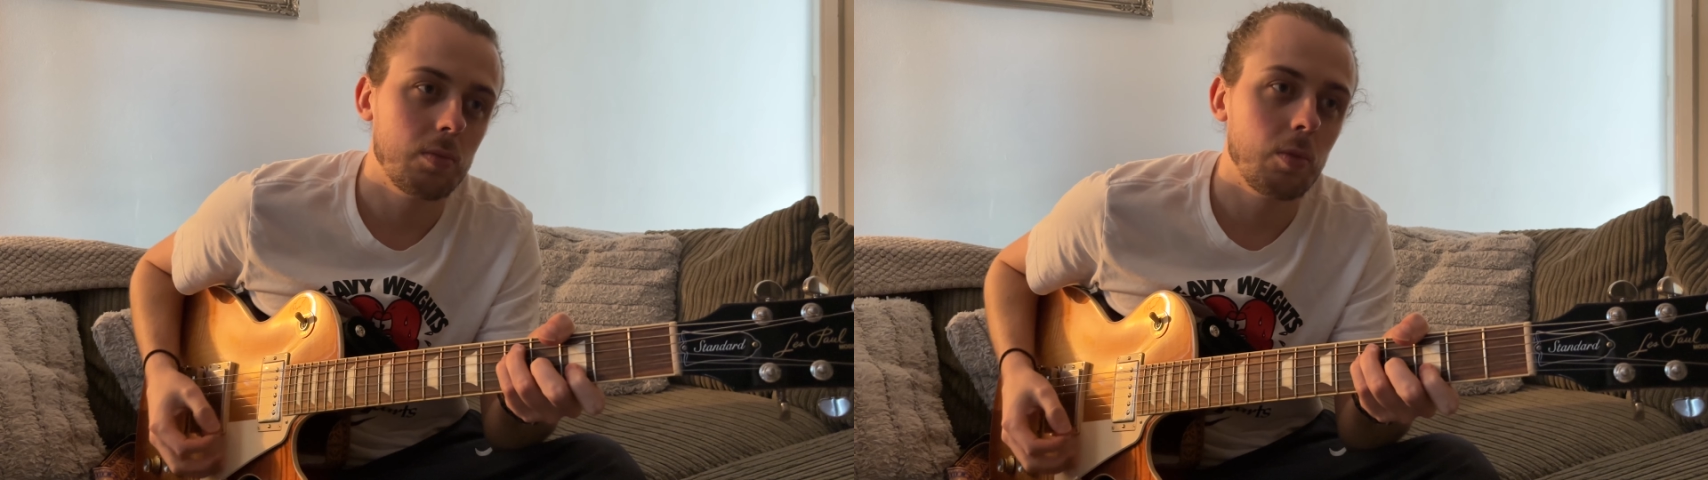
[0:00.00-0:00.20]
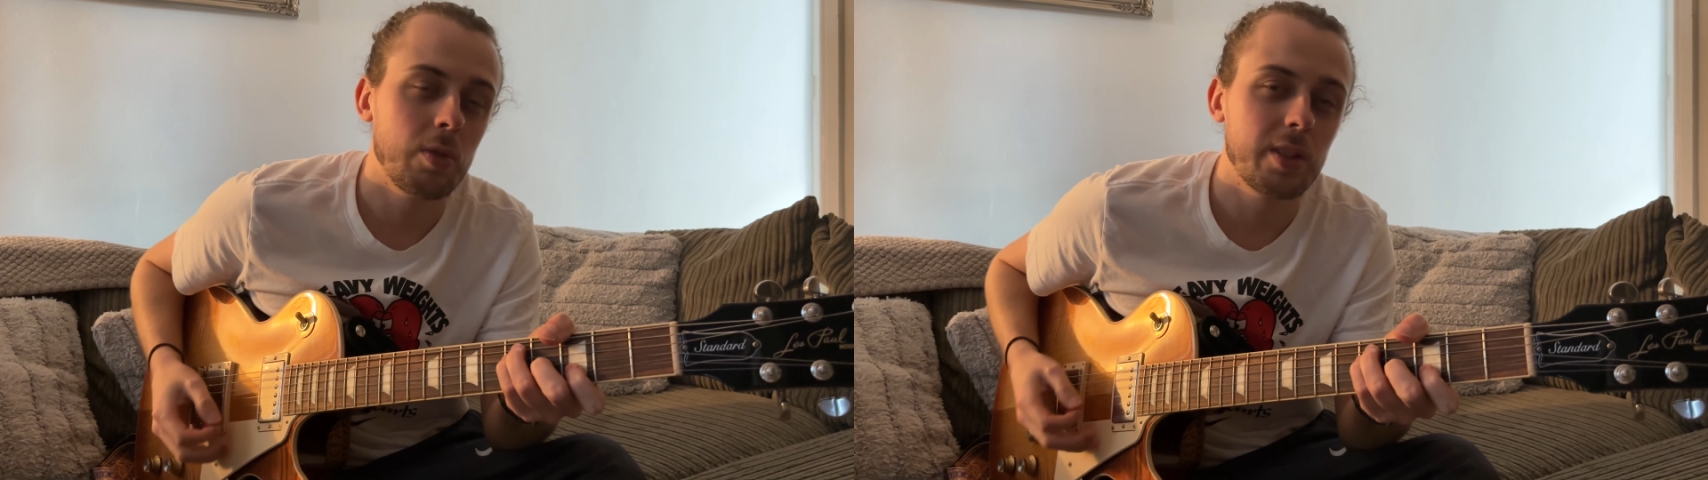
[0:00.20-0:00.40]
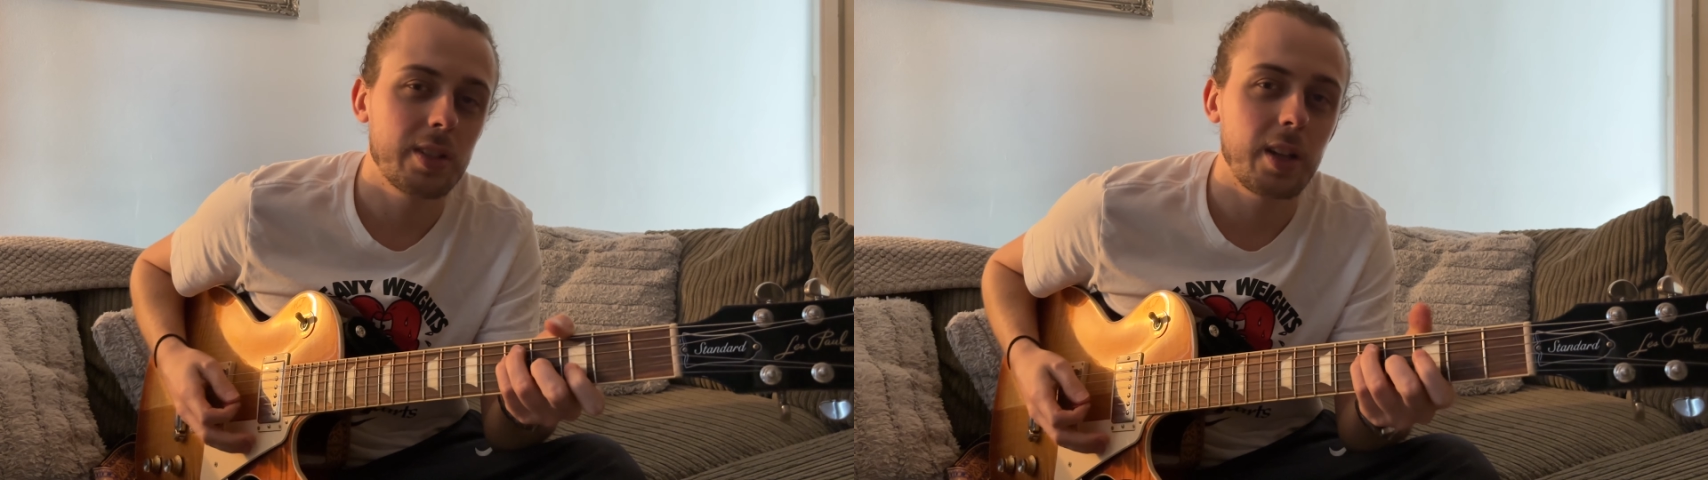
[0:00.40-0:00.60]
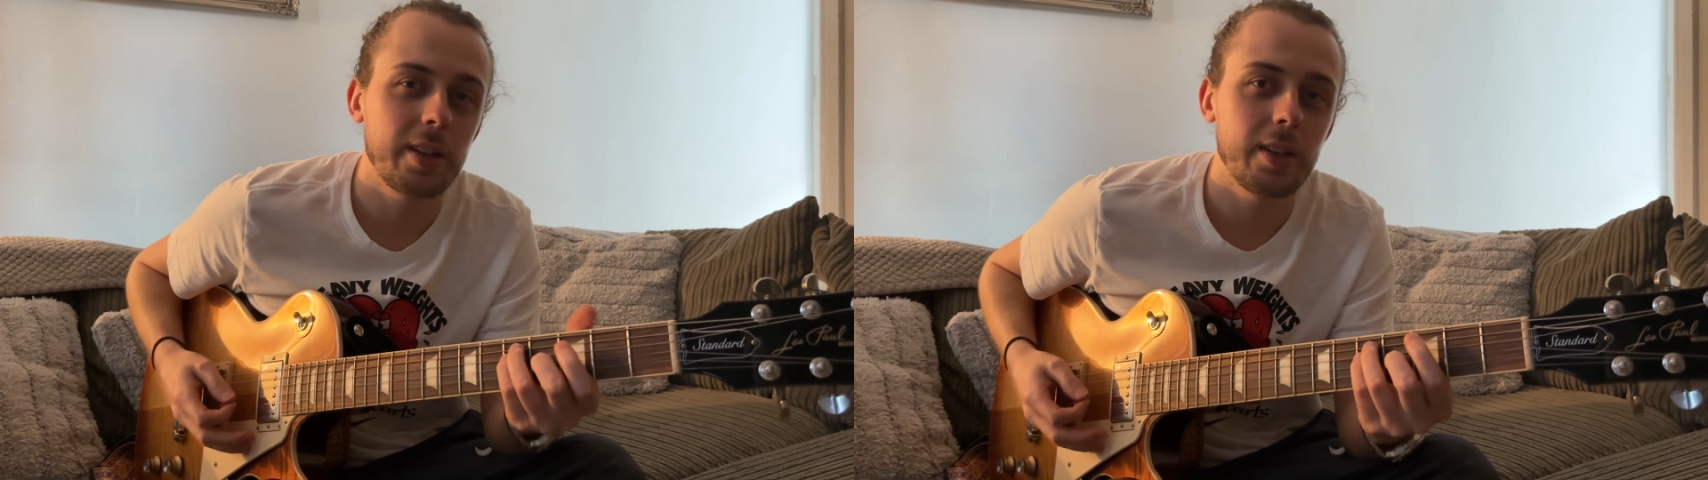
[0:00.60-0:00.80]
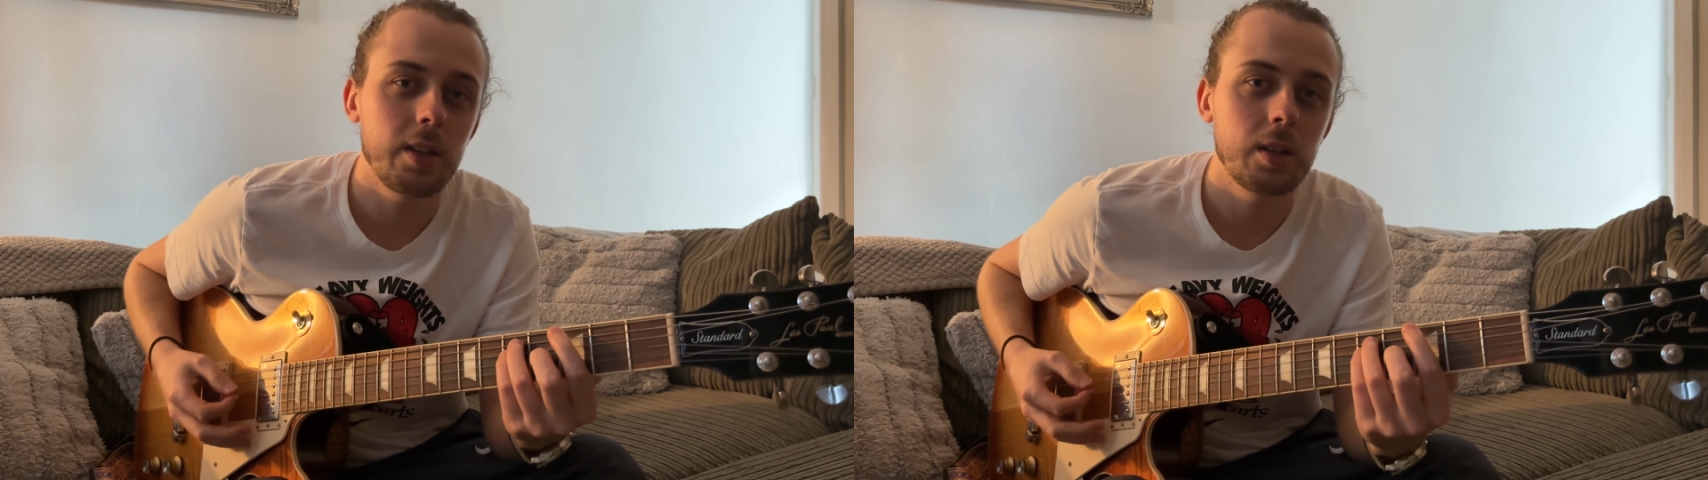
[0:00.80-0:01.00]

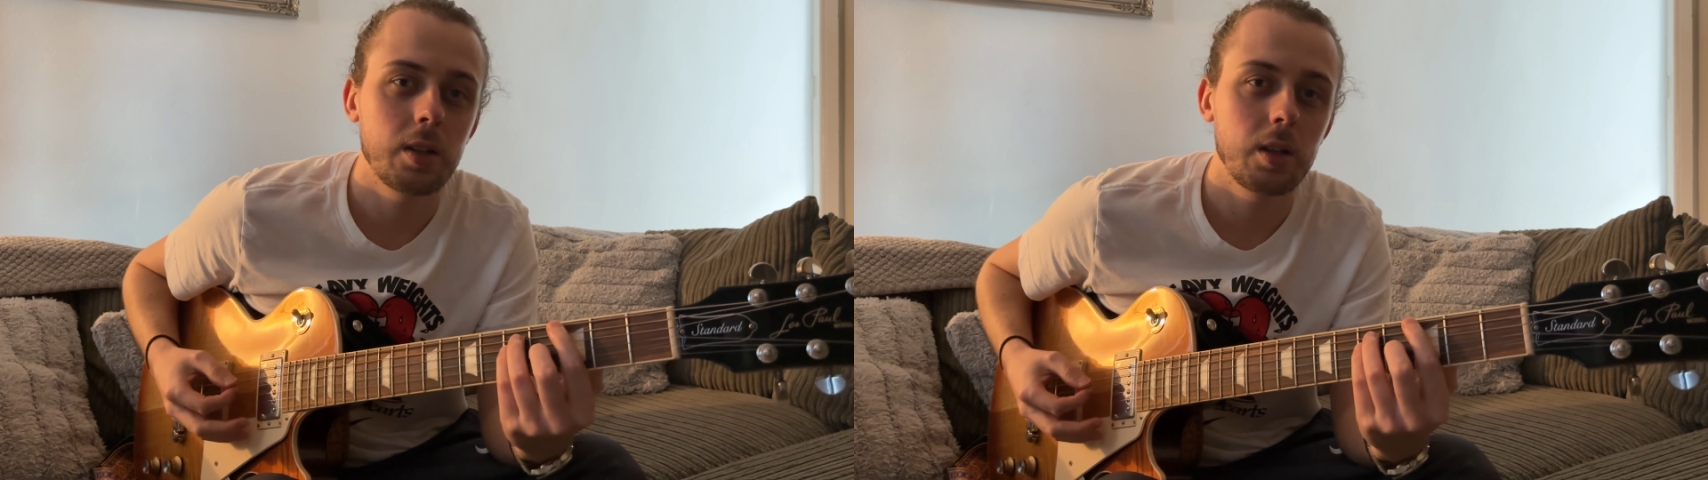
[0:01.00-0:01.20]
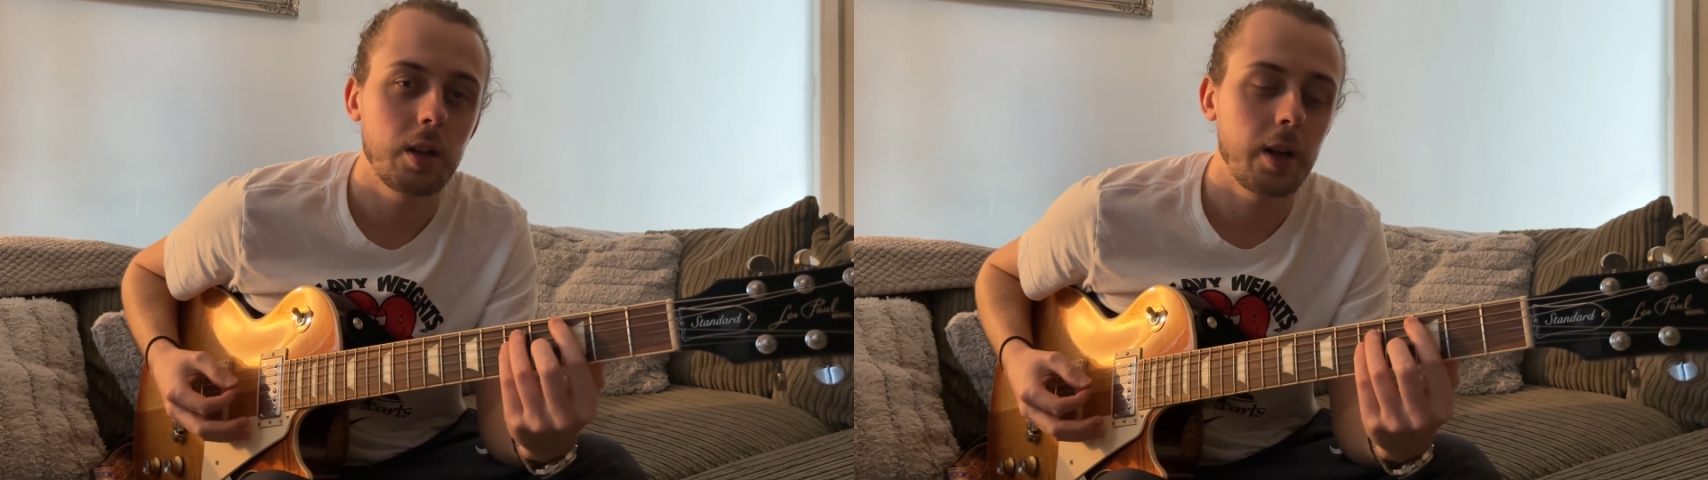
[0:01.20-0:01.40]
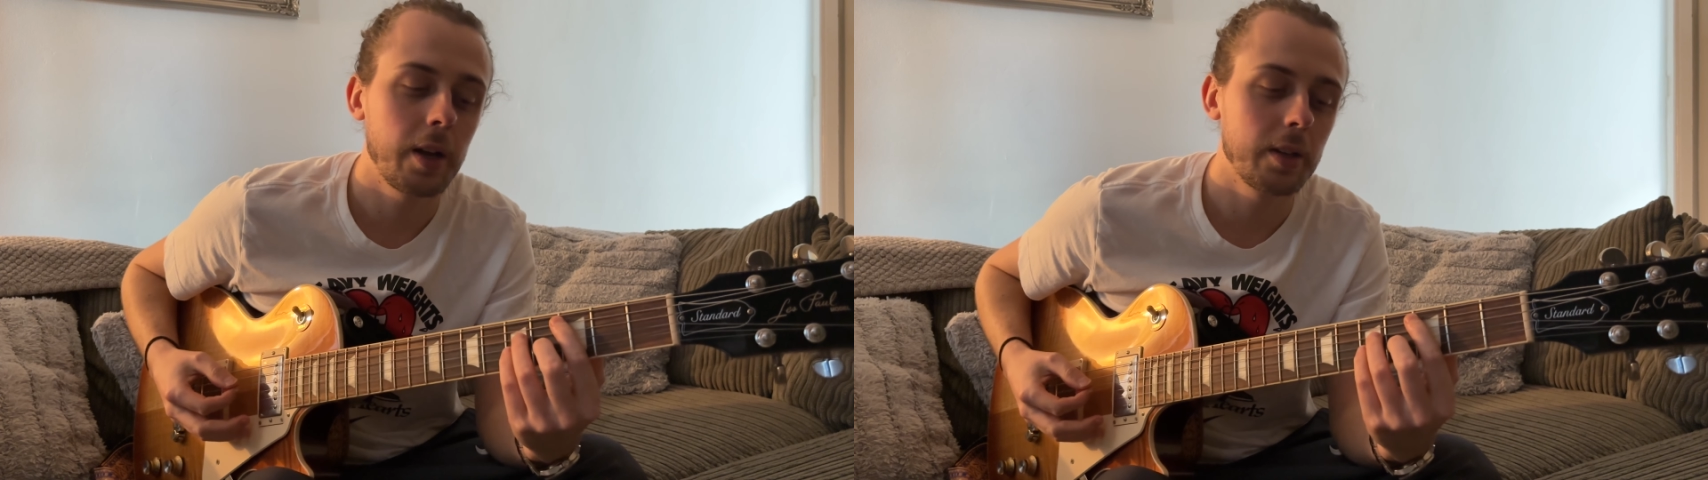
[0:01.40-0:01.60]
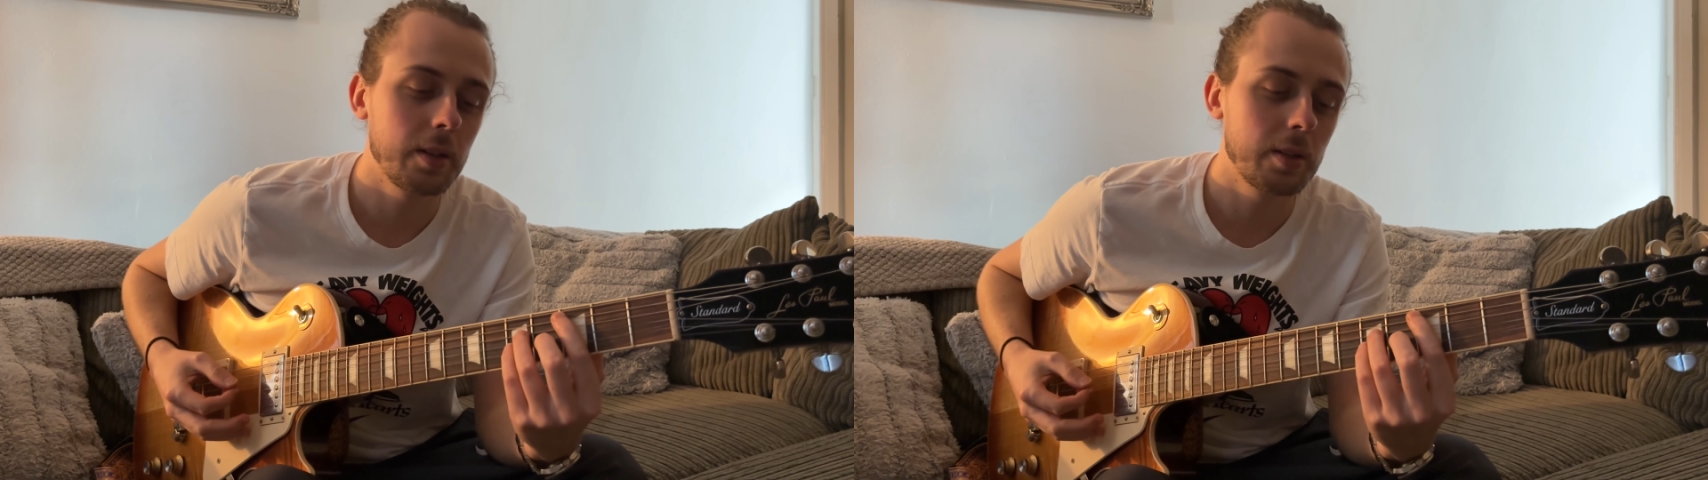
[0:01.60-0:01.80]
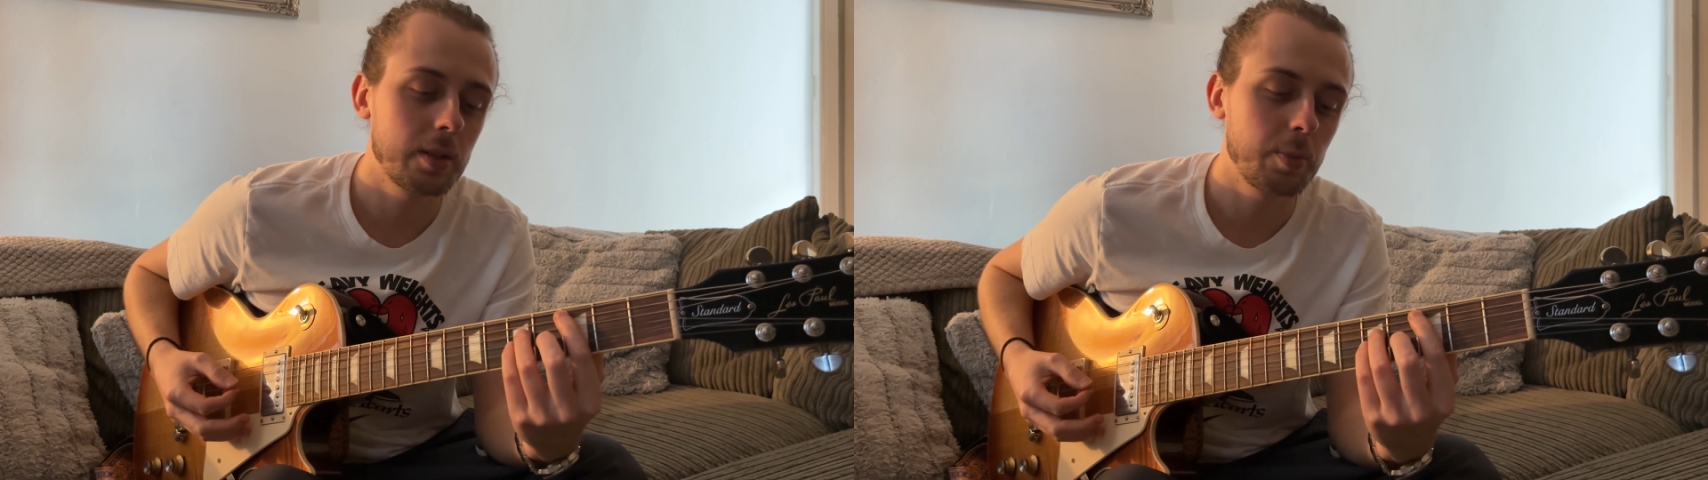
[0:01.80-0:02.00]
understanding, and